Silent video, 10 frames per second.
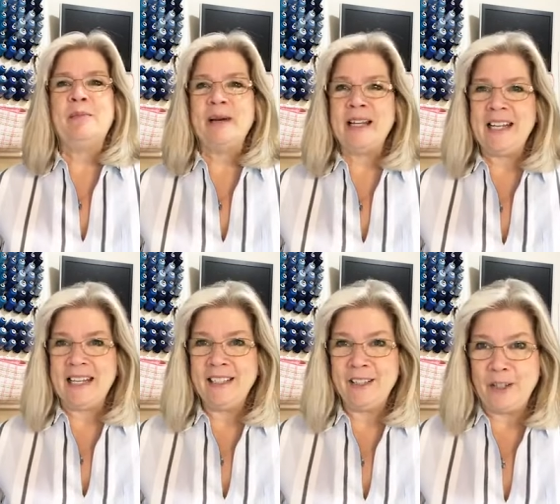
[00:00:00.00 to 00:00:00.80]
but
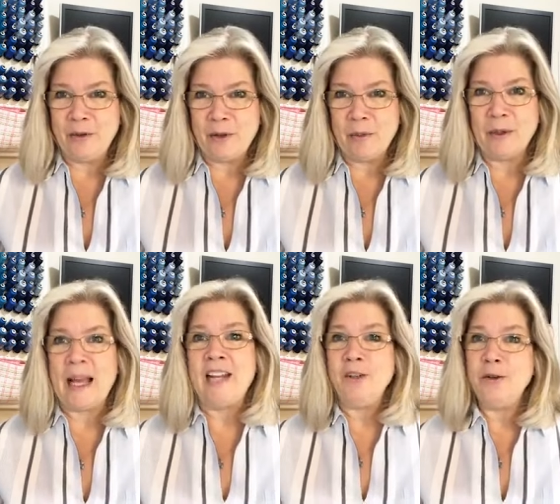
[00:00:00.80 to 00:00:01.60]
it's doable
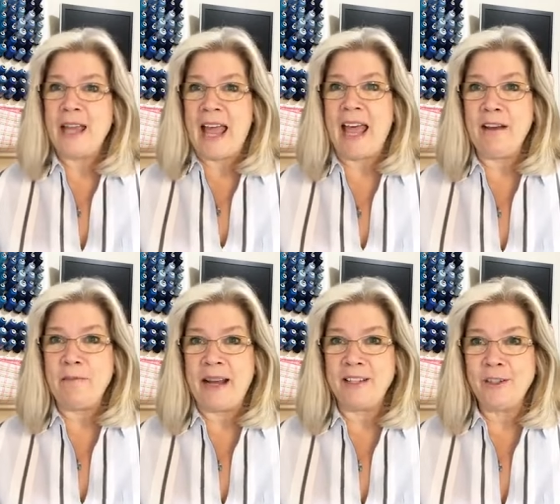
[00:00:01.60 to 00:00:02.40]
and you can
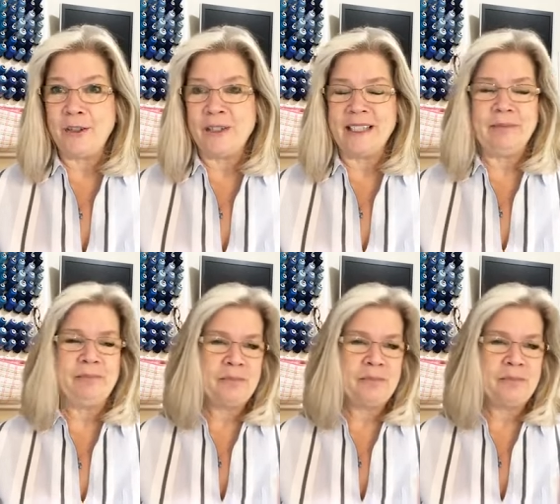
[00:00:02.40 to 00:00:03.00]
master it.